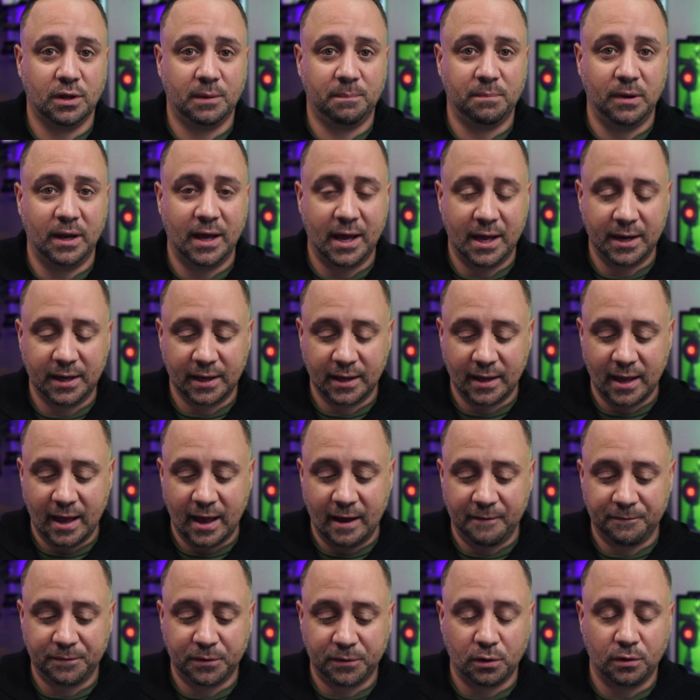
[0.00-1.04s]
planning
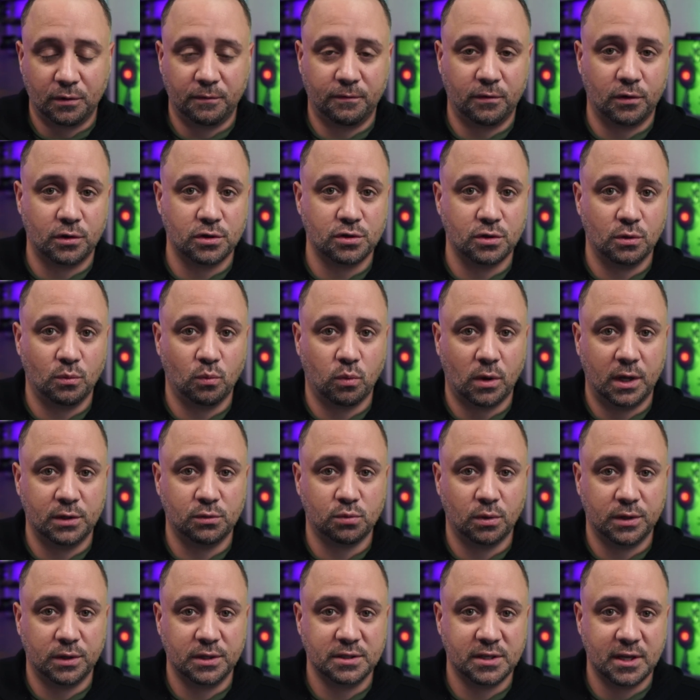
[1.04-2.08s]
after version
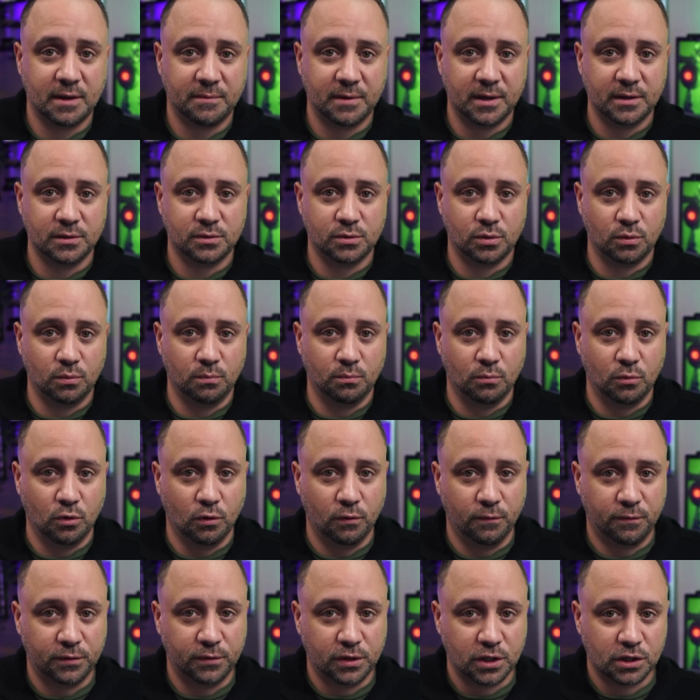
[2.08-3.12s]
127 to
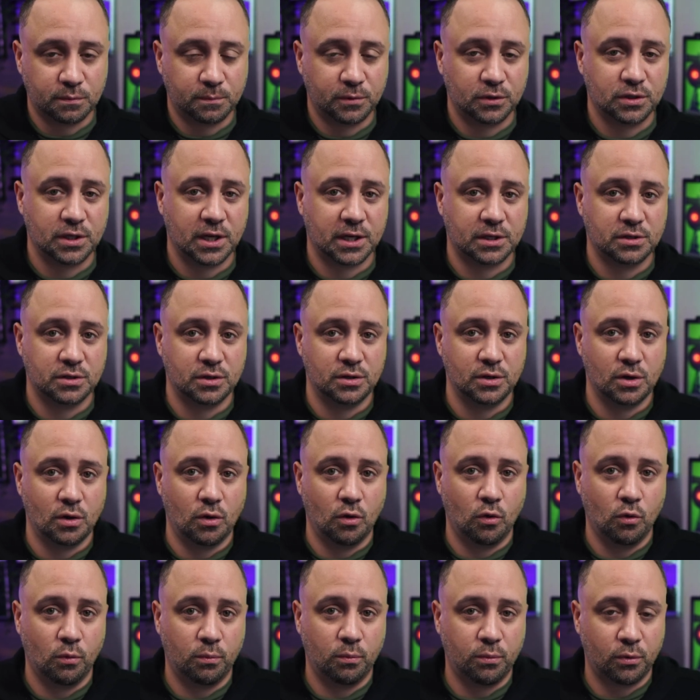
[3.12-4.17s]
move this protection
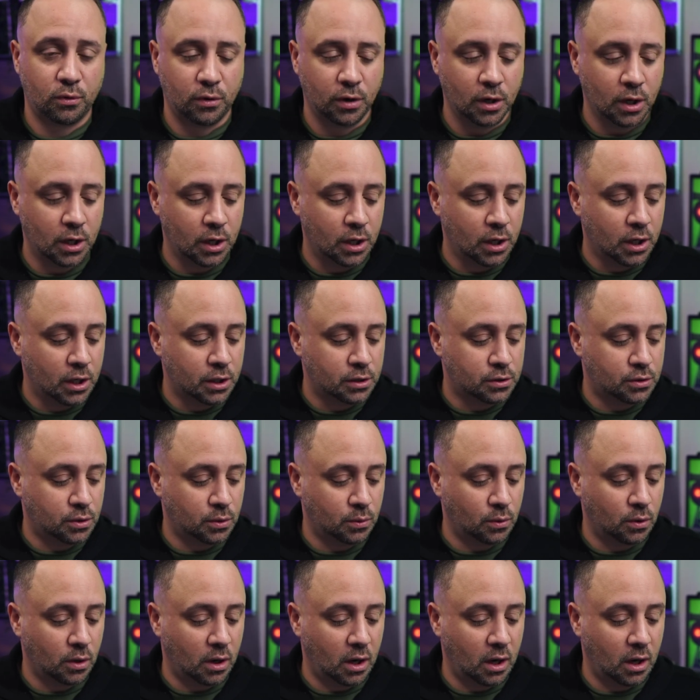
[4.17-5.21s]
over
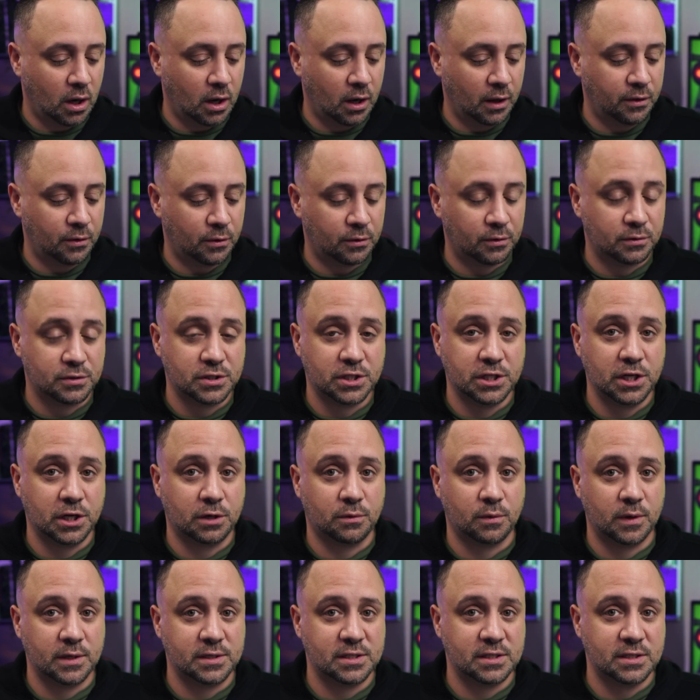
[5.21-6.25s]
to other
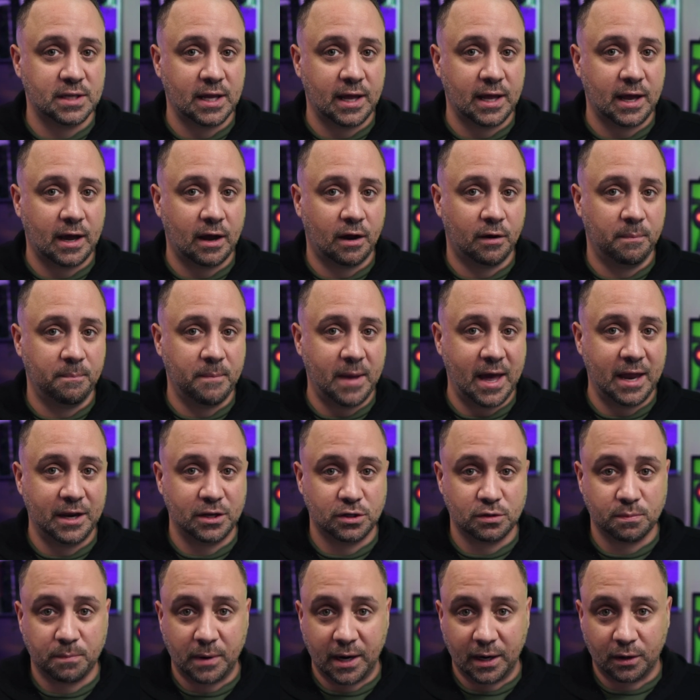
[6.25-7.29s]
secrets that are
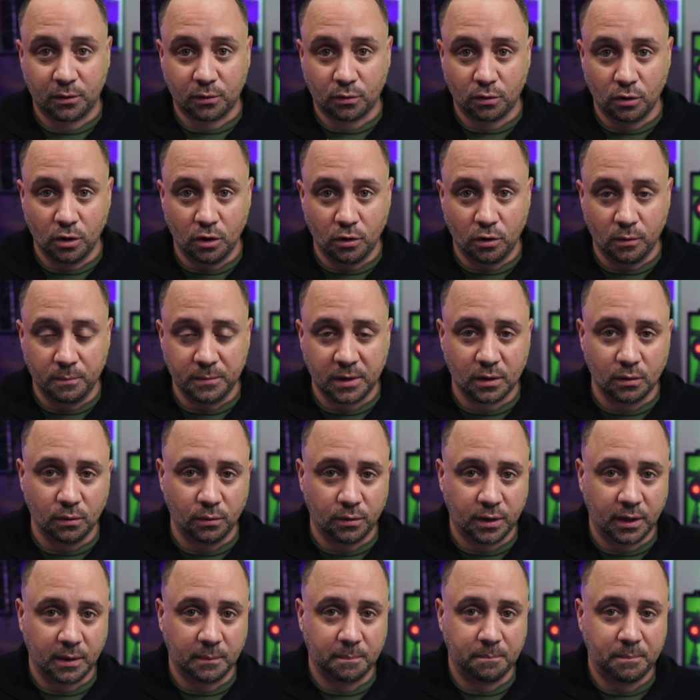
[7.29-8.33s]
managed by Chrome,
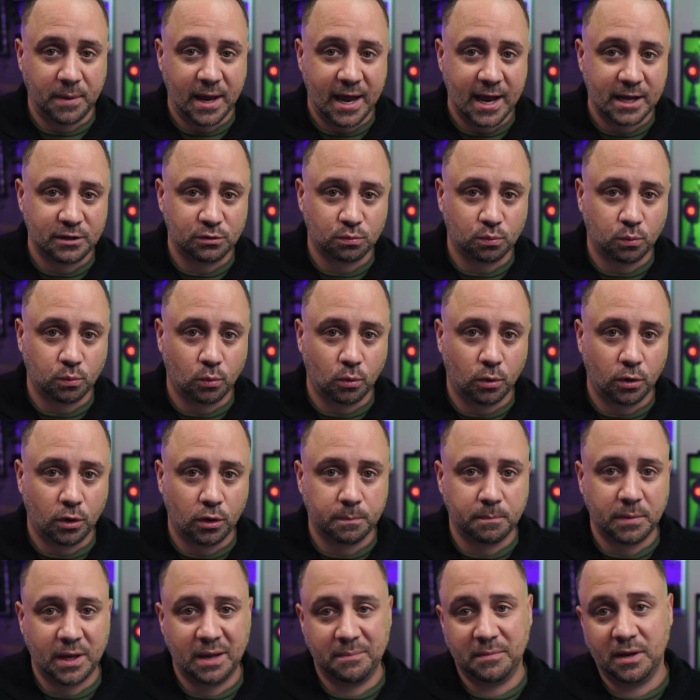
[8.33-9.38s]
including
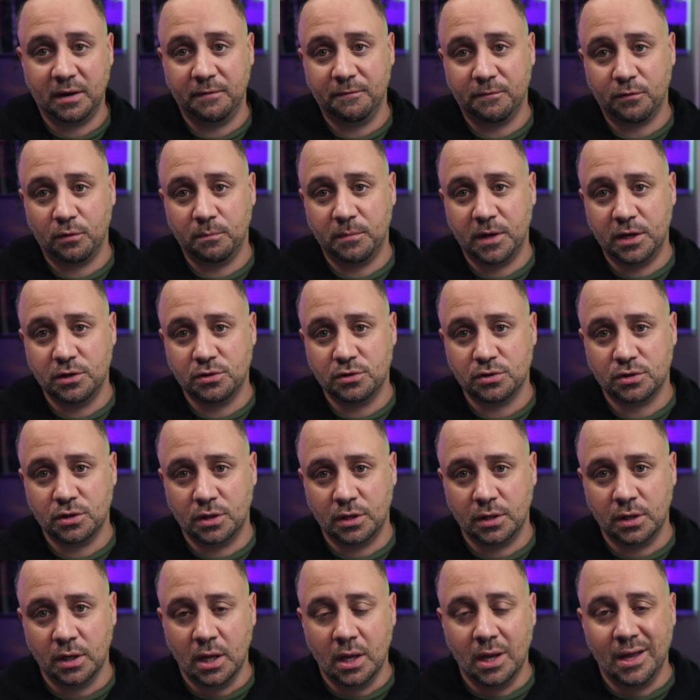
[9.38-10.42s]
password, payment
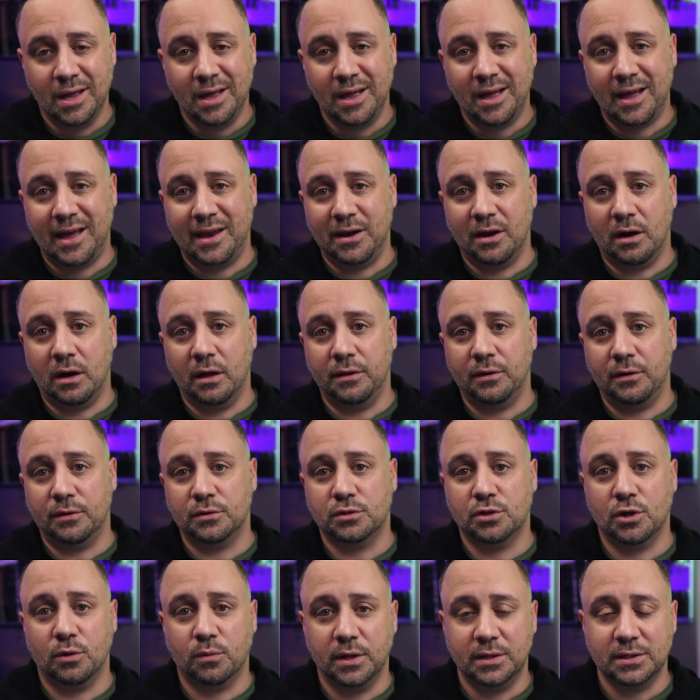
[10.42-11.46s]
information, and other
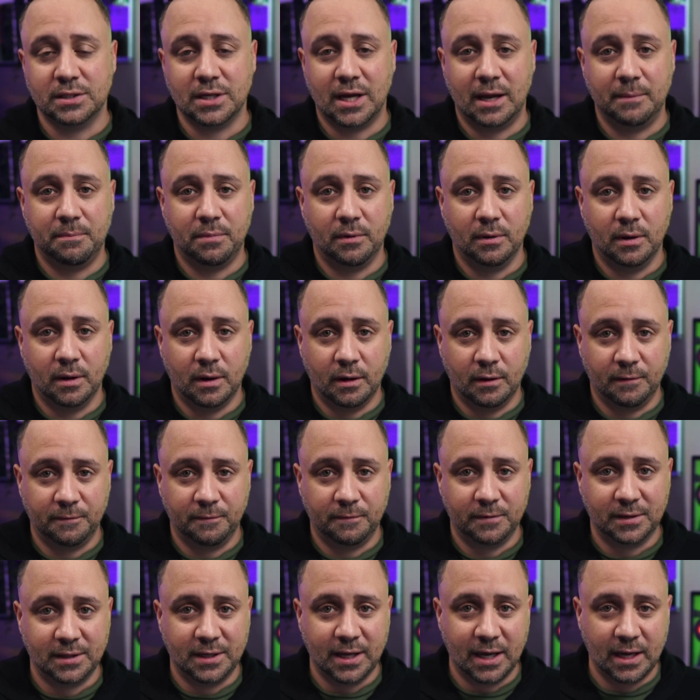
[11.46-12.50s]
token type of
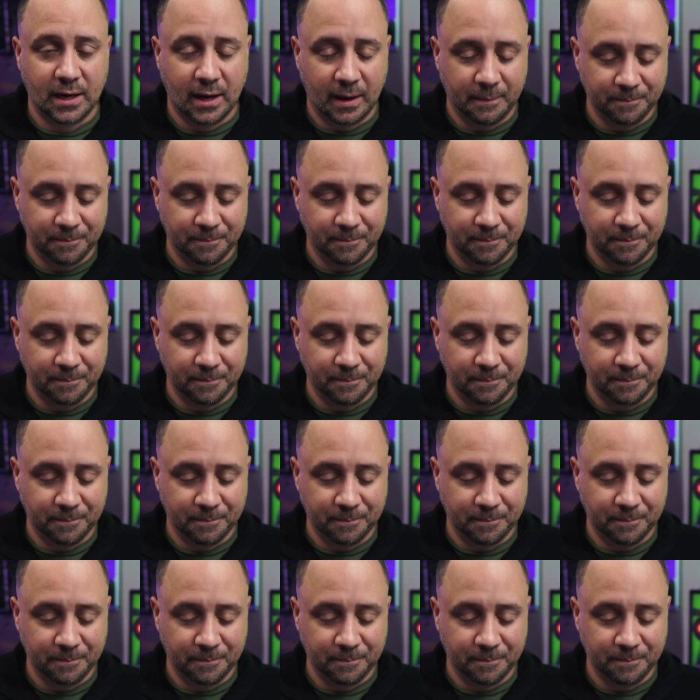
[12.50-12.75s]
data.